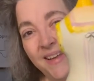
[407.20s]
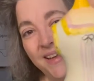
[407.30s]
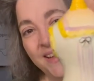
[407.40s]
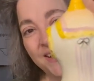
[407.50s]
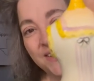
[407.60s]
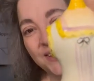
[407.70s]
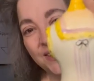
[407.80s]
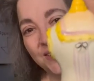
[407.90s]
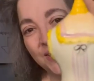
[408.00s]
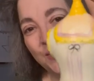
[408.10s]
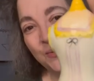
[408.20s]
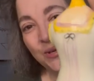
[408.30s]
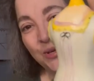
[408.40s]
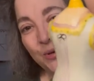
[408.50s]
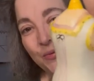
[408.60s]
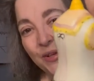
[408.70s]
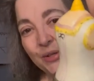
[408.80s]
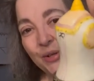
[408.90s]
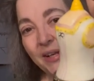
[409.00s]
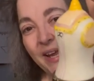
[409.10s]
It is so cute. The
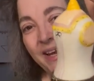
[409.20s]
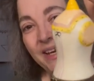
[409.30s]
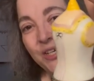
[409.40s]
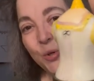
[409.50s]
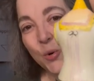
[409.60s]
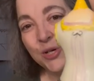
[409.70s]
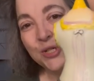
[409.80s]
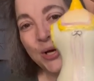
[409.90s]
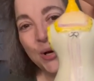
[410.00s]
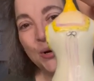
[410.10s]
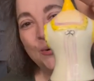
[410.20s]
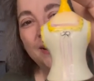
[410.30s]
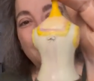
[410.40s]
little lady torso